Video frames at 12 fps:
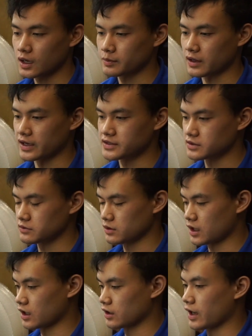apply to
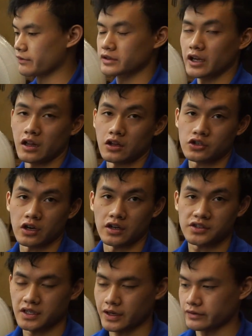our everyday
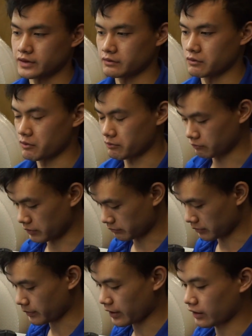electronics and everything we
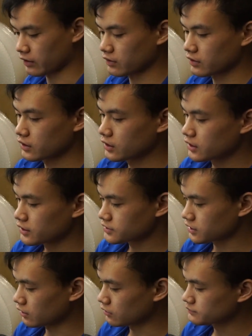repair?
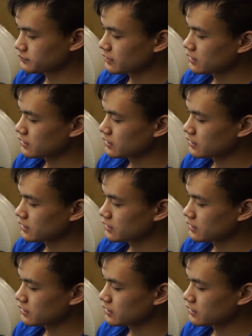So,